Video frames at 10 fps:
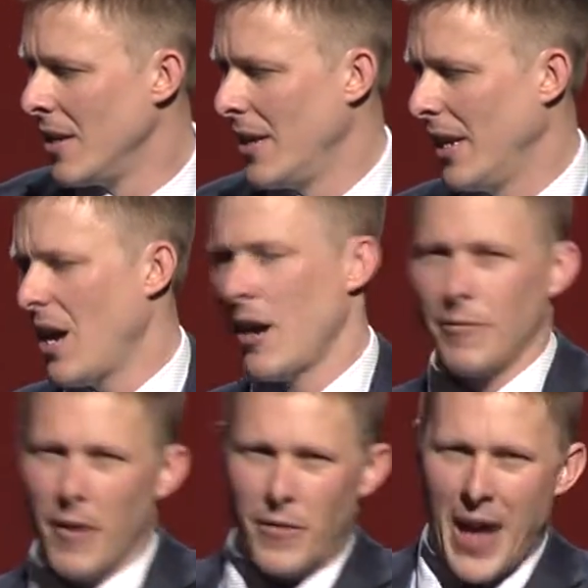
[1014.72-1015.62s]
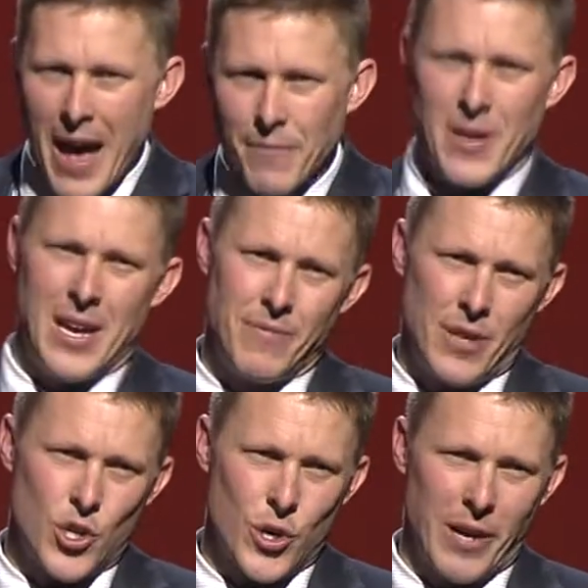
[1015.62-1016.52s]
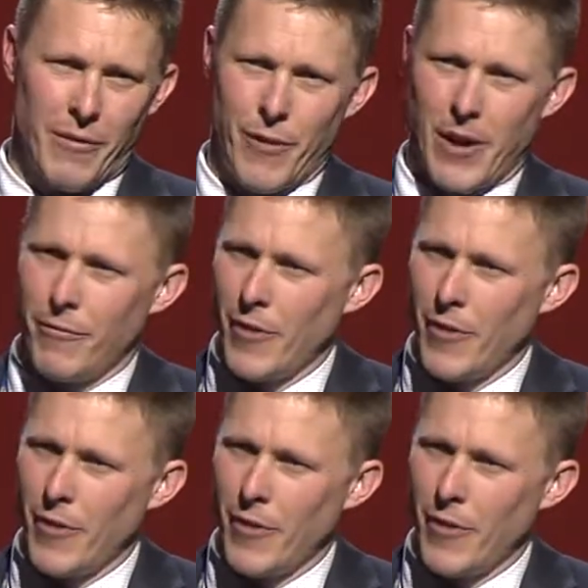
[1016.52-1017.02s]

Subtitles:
You know, if you have to hit the trigger for